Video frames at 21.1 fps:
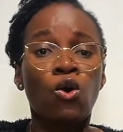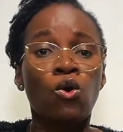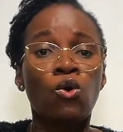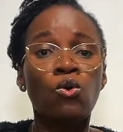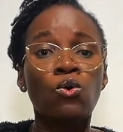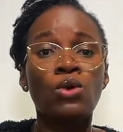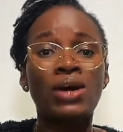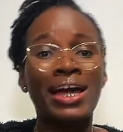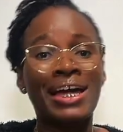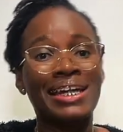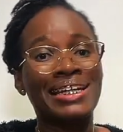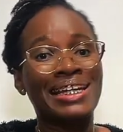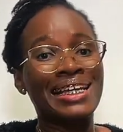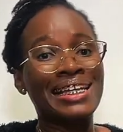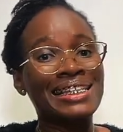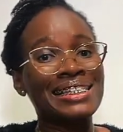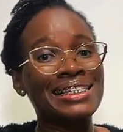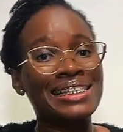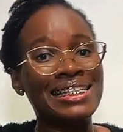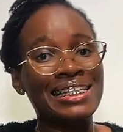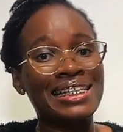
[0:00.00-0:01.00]
who can
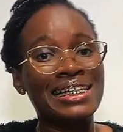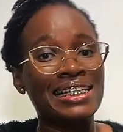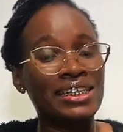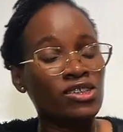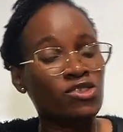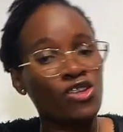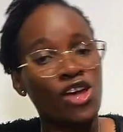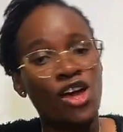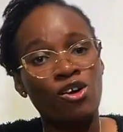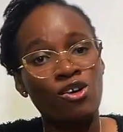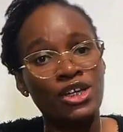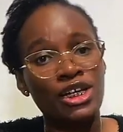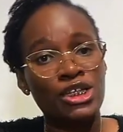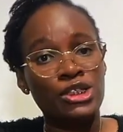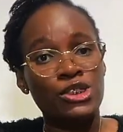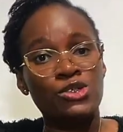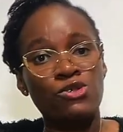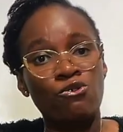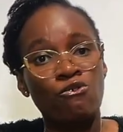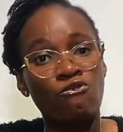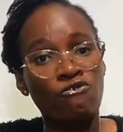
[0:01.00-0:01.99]
easily
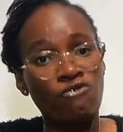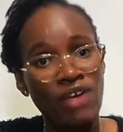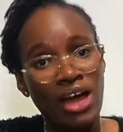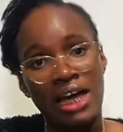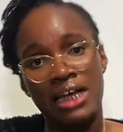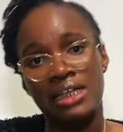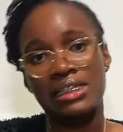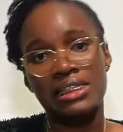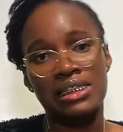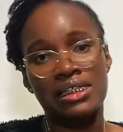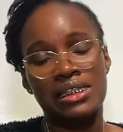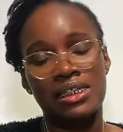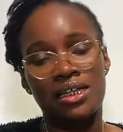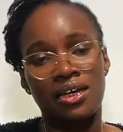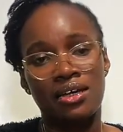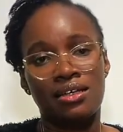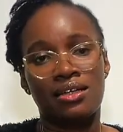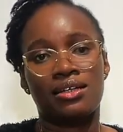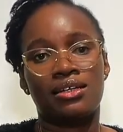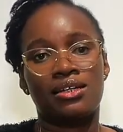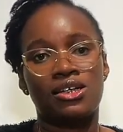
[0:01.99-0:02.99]
ejaculate so fast.
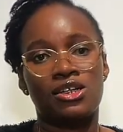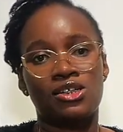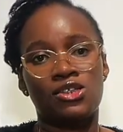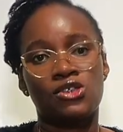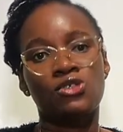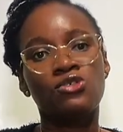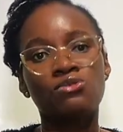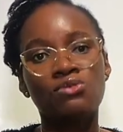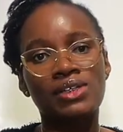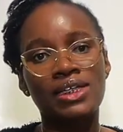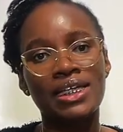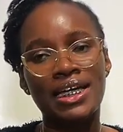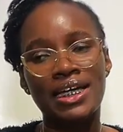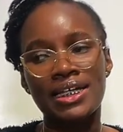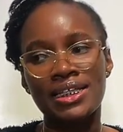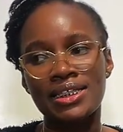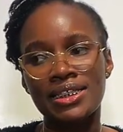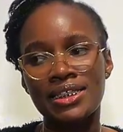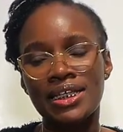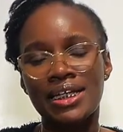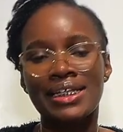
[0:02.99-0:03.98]
Do you
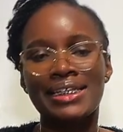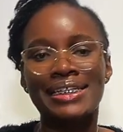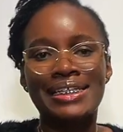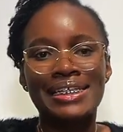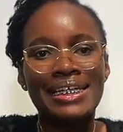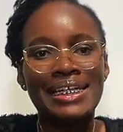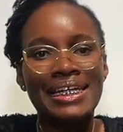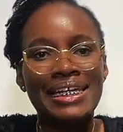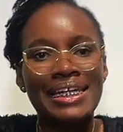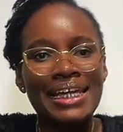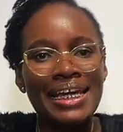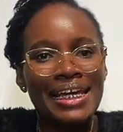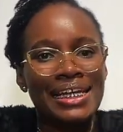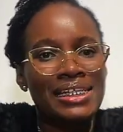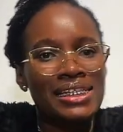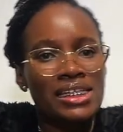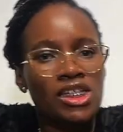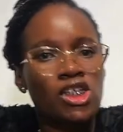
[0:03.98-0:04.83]
get delayed